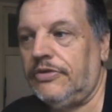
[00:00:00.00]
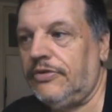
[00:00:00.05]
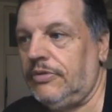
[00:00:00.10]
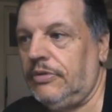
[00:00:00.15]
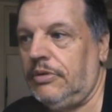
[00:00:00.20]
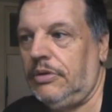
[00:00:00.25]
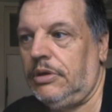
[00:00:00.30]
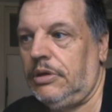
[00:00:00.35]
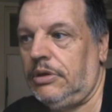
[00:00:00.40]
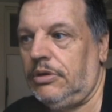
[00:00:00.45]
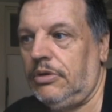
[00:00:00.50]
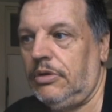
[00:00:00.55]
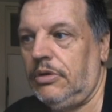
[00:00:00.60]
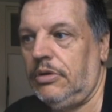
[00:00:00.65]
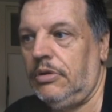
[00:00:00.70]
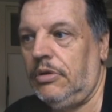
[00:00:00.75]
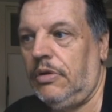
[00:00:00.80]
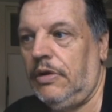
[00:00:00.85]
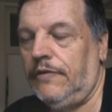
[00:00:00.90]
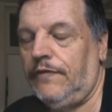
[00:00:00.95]
and
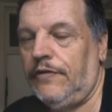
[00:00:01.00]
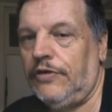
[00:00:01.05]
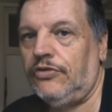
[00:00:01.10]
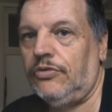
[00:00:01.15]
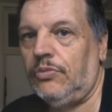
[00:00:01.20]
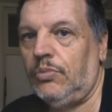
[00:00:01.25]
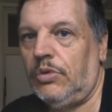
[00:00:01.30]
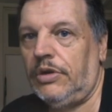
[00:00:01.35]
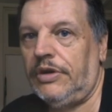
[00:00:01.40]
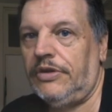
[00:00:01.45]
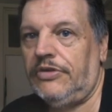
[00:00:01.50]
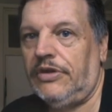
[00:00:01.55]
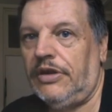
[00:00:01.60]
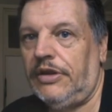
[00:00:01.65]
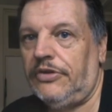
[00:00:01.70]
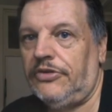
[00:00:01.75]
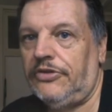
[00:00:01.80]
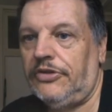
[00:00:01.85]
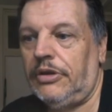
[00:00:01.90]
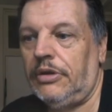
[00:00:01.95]
like fishing weights that are
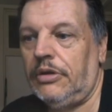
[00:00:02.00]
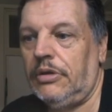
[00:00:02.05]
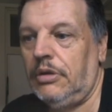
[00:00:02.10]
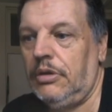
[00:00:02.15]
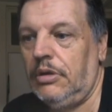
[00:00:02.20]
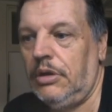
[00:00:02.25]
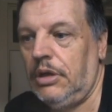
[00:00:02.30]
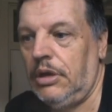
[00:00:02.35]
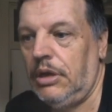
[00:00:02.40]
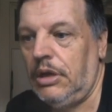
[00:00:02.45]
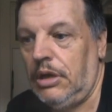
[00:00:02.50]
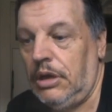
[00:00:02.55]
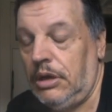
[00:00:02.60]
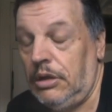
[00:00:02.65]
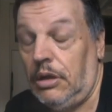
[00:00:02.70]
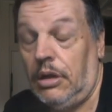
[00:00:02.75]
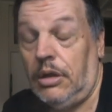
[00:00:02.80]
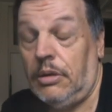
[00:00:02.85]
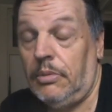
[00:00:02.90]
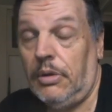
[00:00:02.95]
zinc,
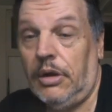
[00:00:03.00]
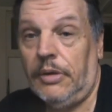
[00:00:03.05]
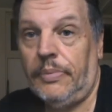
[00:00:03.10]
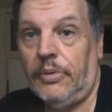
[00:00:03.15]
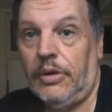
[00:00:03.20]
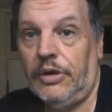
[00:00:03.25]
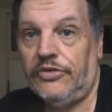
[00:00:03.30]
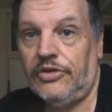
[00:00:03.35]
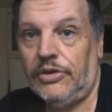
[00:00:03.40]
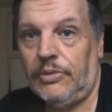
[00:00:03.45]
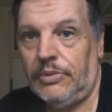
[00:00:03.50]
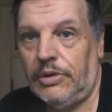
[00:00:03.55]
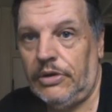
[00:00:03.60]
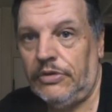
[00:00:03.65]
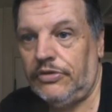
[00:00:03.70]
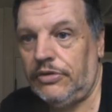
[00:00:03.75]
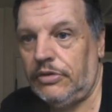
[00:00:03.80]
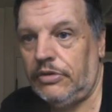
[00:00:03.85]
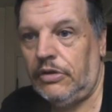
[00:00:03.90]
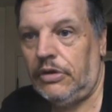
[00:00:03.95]
then I might buy some of those,
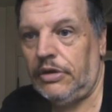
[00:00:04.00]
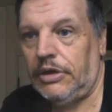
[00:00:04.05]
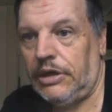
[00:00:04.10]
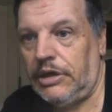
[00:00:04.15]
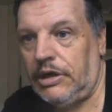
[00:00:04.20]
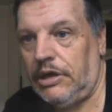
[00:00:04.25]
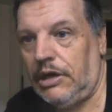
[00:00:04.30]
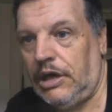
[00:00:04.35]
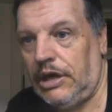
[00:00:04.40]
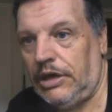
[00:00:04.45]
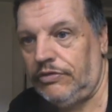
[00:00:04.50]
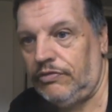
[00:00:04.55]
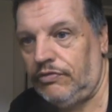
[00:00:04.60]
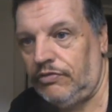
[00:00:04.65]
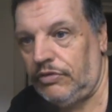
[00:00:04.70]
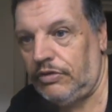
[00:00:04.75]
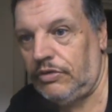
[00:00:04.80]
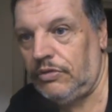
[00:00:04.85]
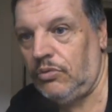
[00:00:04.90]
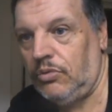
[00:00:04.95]
because I can get
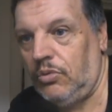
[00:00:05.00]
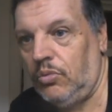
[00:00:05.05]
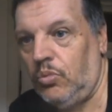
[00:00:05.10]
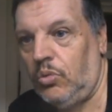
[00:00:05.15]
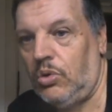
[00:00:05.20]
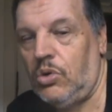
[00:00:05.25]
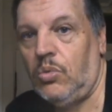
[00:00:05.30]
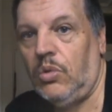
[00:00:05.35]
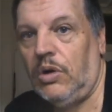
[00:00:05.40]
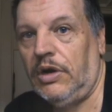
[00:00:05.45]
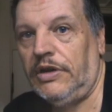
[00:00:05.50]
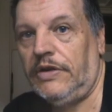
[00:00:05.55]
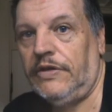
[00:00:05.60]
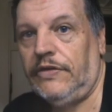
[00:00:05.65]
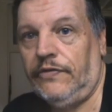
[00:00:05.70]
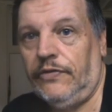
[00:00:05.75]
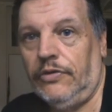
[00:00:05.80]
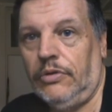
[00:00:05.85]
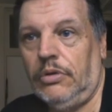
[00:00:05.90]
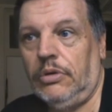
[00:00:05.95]
100 wheel weights
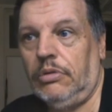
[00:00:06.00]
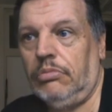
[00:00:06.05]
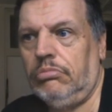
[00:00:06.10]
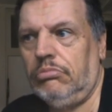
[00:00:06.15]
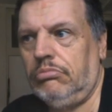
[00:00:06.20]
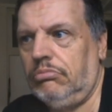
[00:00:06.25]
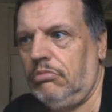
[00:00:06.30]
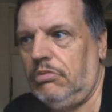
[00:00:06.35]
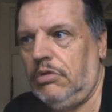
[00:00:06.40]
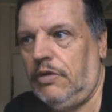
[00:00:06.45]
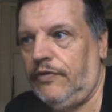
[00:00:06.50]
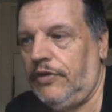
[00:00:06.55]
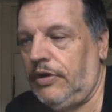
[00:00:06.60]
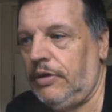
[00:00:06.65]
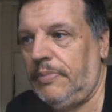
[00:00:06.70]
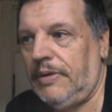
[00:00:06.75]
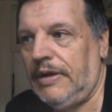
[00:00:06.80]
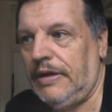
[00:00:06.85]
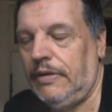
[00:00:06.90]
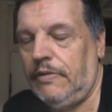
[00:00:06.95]
for I think
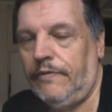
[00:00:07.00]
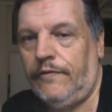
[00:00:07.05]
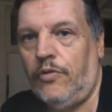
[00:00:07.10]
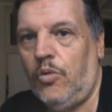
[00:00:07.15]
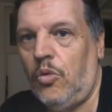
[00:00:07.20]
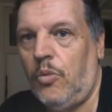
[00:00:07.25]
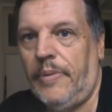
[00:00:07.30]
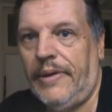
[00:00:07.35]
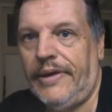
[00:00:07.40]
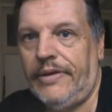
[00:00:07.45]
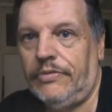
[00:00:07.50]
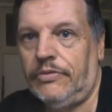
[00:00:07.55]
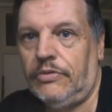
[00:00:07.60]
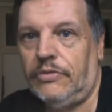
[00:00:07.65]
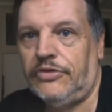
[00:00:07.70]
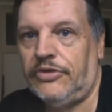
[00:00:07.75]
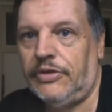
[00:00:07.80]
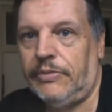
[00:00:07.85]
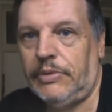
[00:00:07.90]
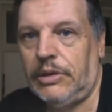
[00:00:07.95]
about £4 or
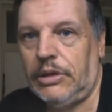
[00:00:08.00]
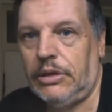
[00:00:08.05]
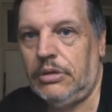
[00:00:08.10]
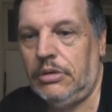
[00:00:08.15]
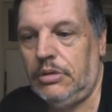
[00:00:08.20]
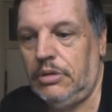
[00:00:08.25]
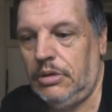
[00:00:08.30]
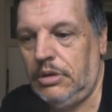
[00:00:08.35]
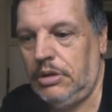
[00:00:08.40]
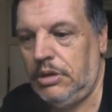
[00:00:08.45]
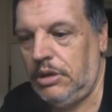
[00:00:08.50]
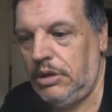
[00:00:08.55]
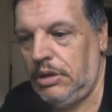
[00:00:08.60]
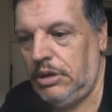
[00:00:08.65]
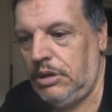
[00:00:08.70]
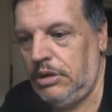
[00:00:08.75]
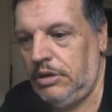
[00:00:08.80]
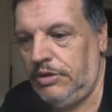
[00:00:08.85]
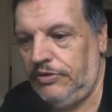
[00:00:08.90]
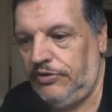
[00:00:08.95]
something.
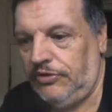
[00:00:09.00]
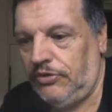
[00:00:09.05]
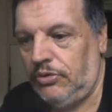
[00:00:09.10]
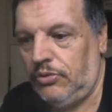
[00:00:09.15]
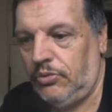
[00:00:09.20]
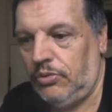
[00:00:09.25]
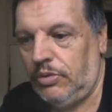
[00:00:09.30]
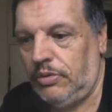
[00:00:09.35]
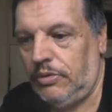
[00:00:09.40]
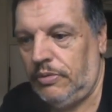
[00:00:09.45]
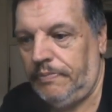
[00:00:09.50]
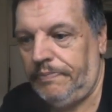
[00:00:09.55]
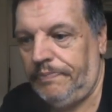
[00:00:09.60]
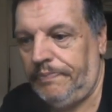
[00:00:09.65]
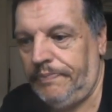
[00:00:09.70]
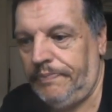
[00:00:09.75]
So